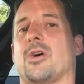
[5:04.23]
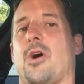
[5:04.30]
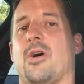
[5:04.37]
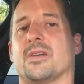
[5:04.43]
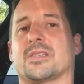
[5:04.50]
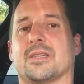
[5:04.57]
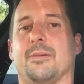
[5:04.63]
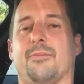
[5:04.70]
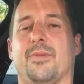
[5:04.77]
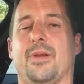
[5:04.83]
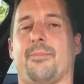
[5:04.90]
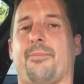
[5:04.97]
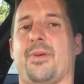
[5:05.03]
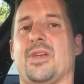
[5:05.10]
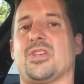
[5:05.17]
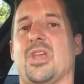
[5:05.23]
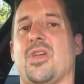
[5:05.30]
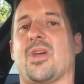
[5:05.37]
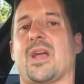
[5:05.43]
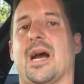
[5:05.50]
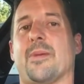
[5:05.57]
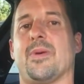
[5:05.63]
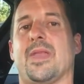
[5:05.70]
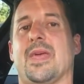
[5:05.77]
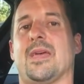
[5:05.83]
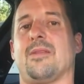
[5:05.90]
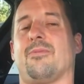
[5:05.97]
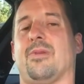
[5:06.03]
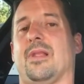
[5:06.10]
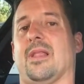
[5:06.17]
awesome. We appreciate you coming
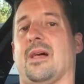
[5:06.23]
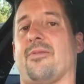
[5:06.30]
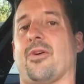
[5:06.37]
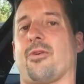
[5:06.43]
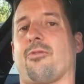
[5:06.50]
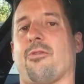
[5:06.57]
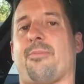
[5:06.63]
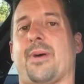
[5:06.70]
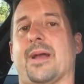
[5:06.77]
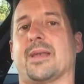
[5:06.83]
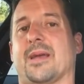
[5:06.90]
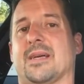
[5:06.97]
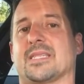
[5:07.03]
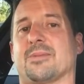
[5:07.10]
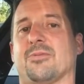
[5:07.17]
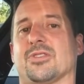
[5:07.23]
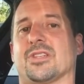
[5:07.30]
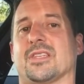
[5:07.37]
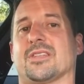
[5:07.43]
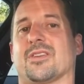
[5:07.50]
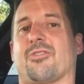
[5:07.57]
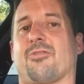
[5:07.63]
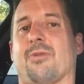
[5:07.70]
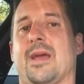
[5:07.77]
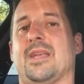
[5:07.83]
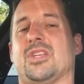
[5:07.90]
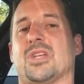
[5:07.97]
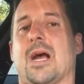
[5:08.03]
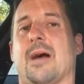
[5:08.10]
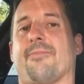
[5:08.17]
in. We love our Groupon customers. This does a great
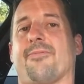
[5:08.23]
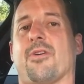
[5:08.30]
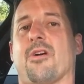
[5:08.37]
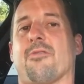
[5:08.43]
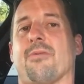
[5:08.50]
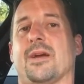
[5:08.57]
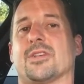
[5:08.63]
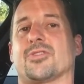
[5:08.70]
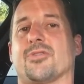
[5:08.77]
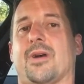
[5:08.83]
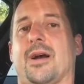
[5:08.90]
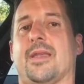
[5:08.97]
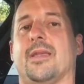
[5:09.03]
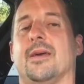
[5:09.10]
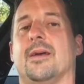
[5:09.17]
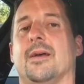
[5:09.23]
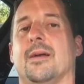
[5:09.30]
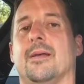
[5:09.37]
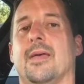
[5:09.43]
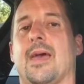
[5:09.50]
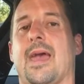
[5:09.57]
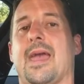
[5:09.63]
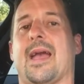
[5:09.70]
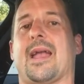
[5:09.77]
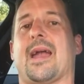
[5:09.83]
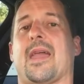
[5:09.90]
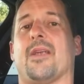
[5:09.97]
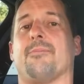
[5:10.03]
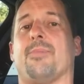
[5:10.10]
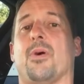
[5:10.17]
job for our restaurant. Hey, I
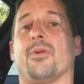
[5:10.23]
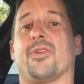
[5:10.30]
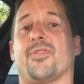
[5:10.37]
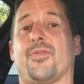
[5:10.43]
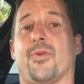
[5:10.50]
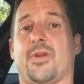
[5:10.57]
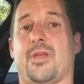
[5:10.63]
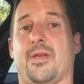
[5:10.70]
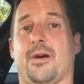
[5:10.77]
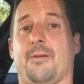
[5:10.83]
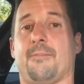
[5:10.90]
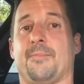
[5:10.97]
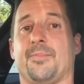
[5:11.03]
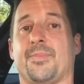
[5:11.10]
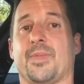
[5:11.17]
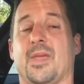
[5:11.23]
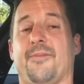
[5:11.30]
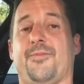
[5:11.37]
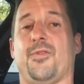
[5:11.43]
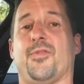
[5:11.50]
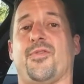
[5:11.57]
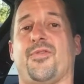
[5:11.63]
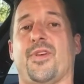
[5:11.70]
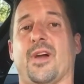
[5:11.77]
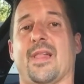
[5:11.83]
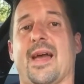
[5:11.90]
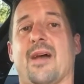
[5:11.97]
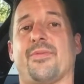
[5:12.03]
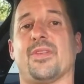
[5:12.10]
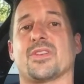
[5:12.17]
got a bonus for you though. If you fill
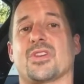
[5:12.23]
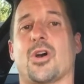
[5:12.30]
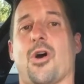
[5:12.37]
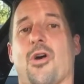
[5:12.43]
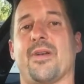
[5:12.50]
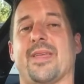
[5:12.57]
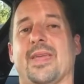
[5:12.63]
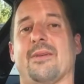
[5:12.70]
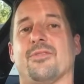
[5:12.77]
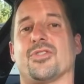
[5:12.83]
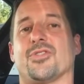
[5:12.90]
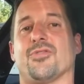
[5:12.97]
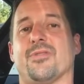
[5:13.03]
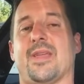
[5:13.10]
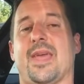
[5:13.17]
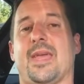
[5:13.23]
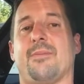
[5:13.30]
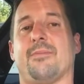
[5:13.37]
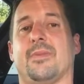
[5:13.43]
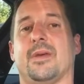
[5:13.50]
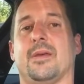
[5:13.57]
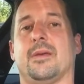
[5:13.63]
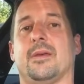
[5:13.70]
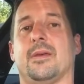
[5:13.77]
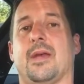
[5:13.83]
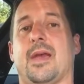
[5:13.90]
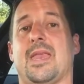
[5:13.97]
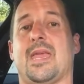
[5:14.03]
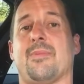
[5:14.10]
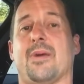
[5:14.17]
out this card and give us your name
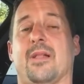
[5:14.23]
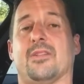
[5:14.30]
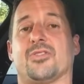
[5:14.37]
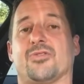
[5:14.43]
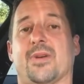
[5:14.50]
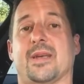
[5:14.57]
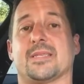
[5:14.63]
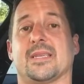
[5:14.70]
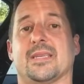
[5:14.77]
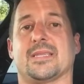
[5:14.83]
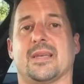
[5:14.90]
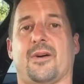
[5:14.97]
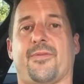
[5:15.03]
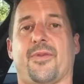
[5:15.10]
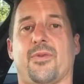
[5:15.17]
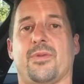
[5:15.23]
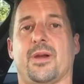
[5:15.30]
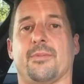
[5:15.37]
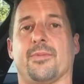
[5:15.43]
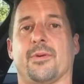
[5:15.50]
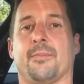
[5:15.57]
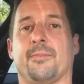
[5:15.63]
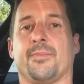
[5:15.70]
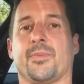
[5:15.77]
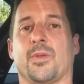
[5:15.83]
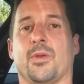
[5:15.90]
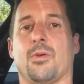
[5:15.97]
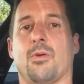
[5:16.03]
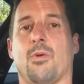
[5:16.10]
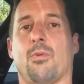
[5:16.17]
and email address and cell phone number,
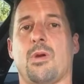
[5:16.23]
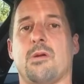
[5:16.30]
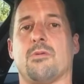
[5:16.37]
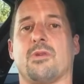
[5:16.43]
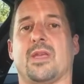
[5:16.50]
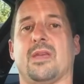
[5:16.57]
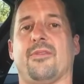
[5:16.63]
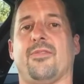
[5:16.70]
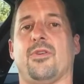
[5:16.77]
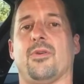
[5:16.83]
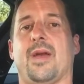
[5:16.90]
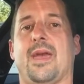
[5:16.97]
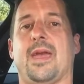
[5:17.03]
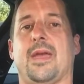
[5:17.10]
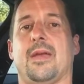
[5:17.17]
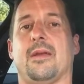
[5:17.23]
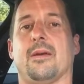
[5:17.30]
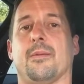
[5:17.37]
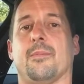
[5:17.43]
we will give you a